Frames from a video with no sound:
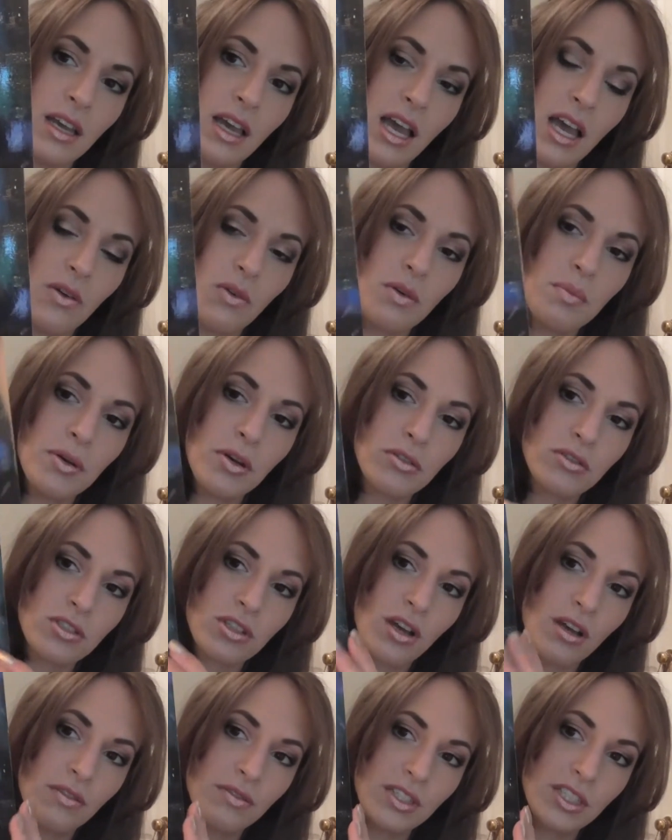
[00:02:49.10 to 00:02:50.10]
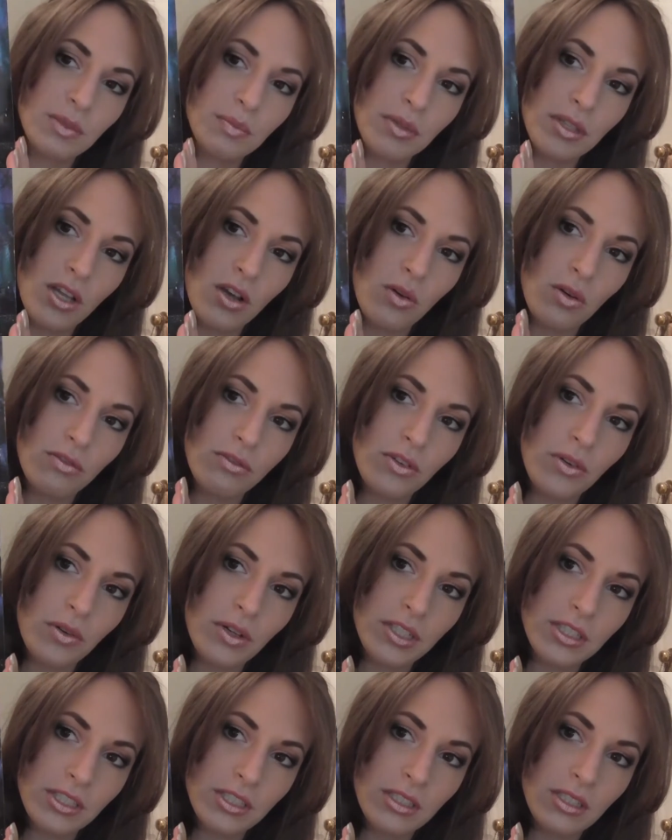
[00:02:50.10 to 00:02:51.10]
I will post all of these below, of
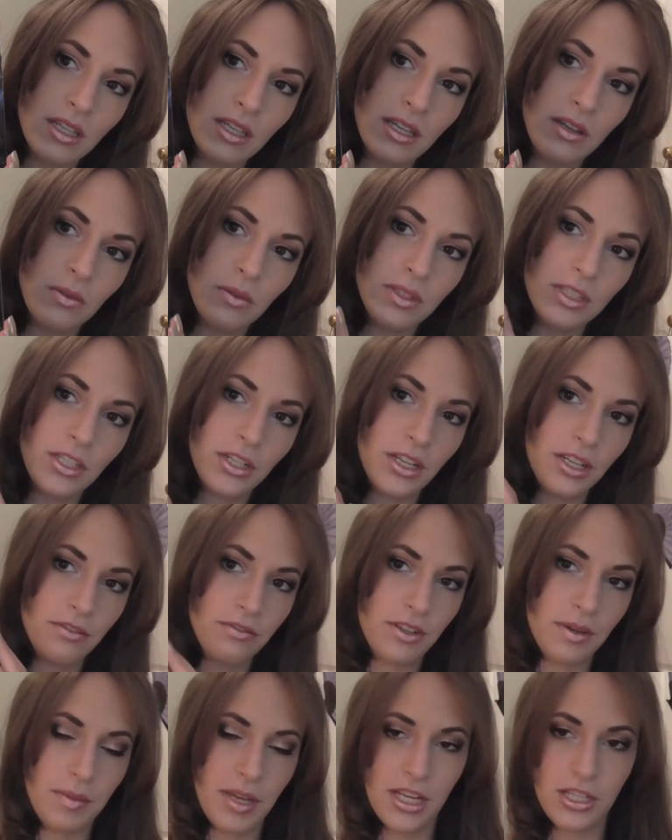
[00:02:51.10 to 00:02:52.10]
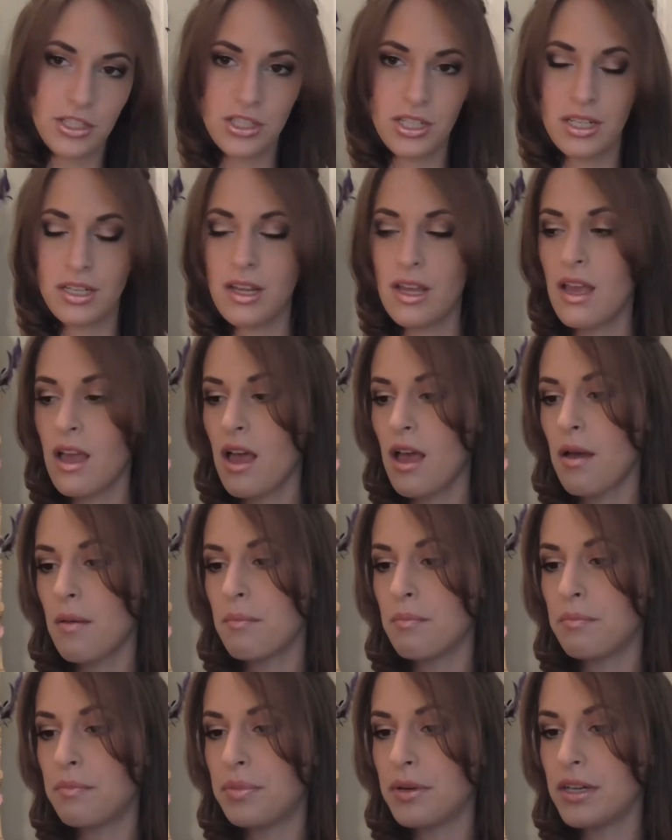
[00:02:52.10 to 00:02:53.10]
course, and with their information.
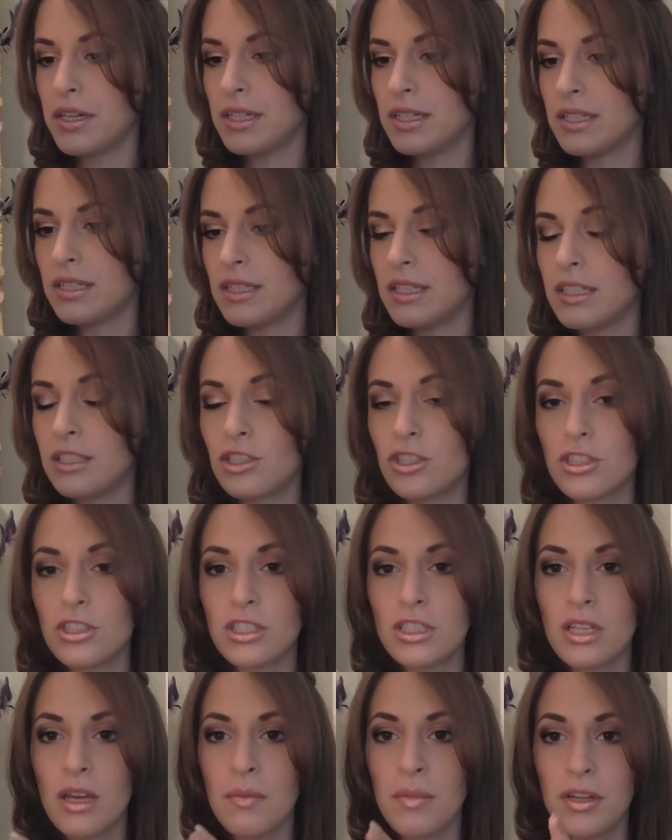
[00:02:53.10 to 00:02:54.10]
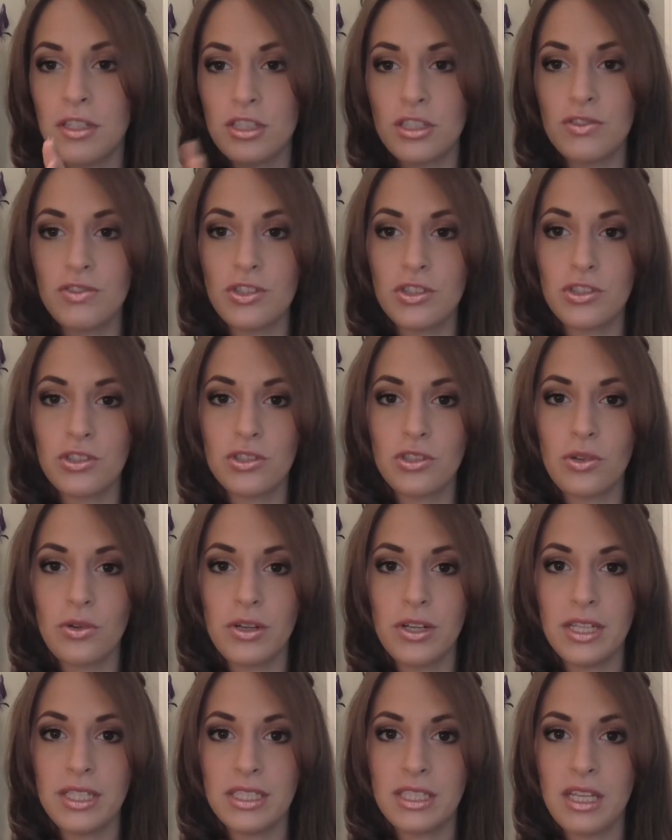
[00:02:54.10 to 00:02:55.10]
But it's just a bunch of short
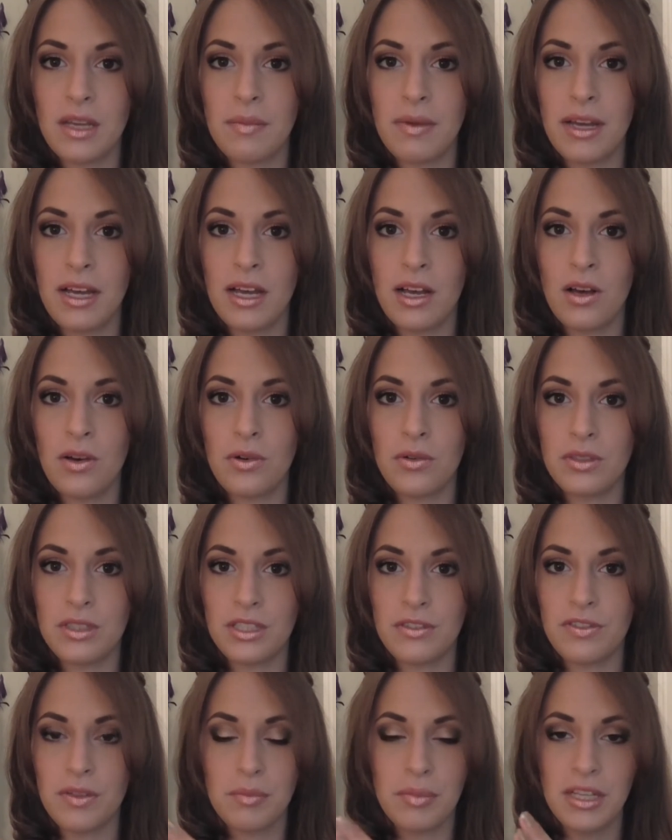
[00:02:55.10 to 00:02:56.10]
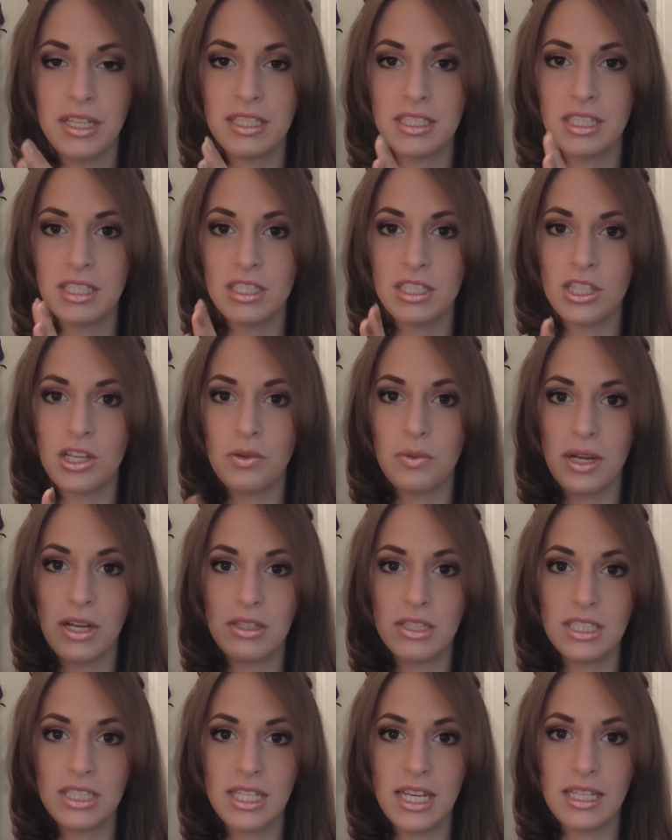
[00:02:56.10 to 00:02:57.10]
stories about different places
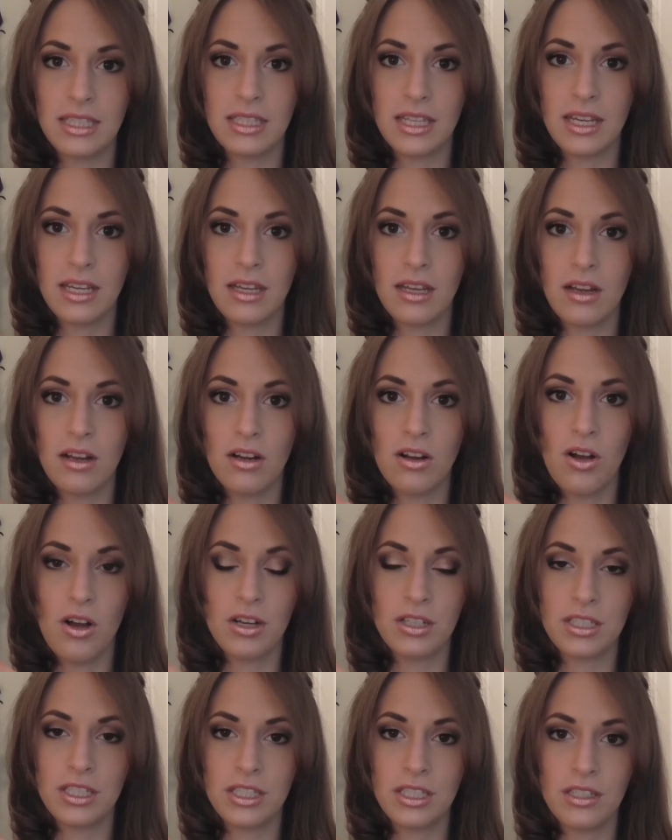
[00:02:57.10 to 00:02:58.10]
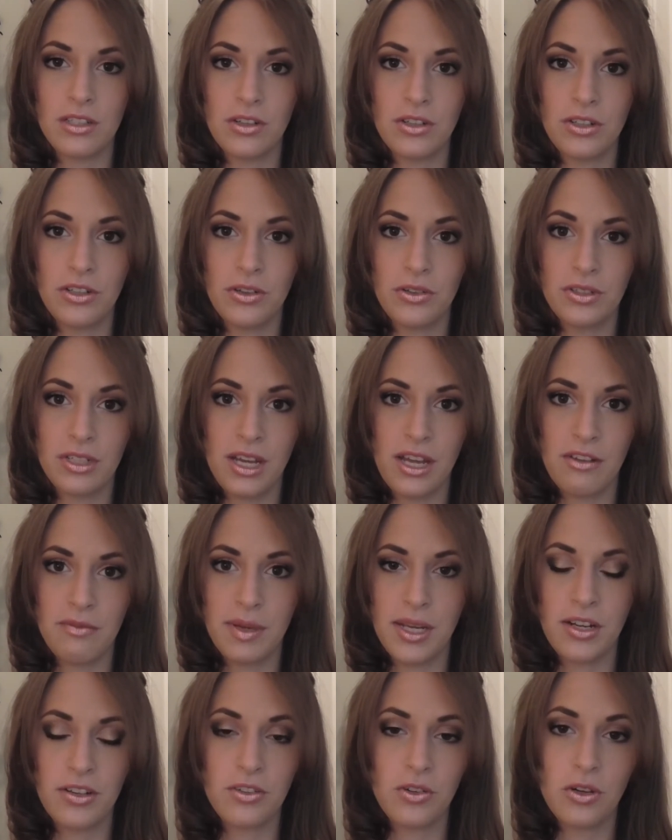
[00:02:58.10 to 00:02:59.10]
around the state that are haunted or known to have
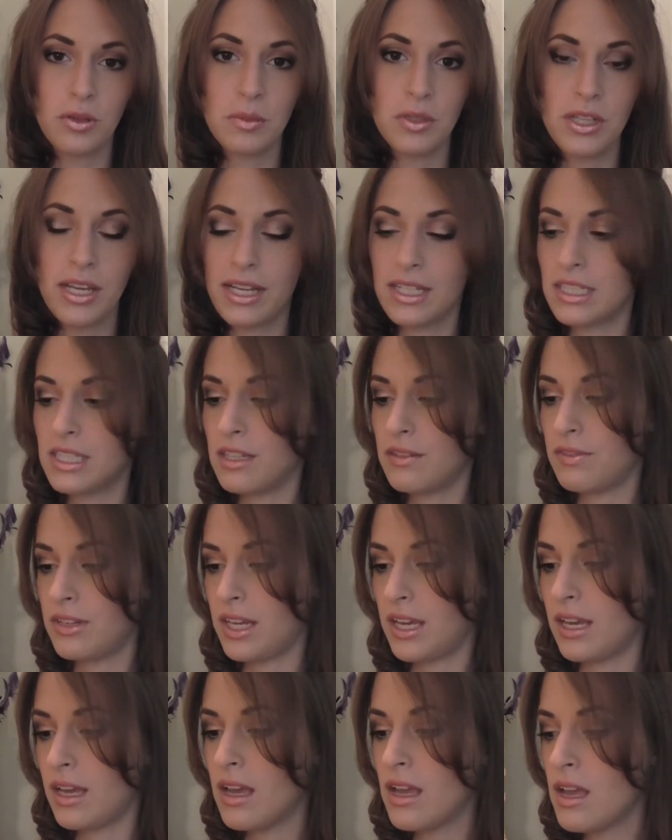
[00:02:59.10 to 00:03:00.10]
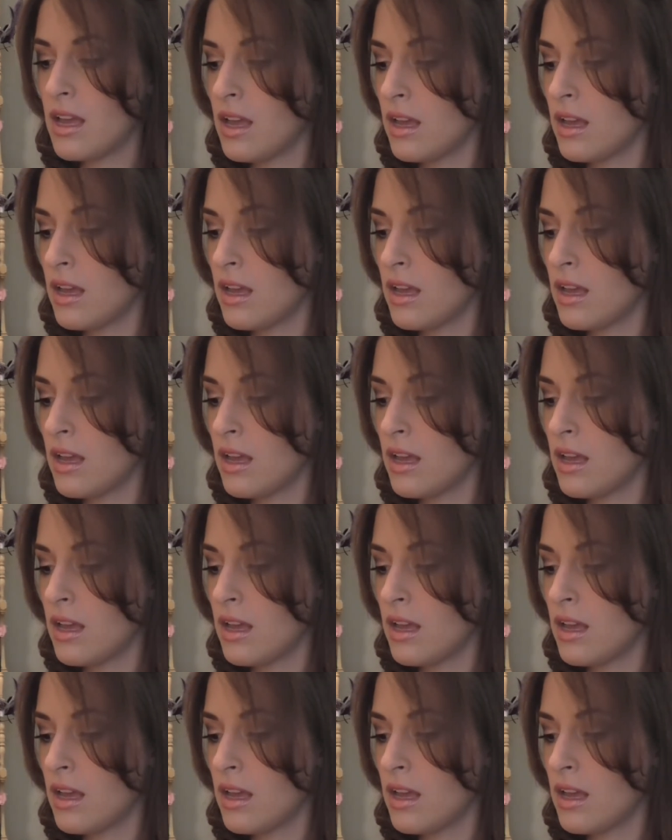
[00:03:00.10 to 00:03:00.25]
paranormal activity.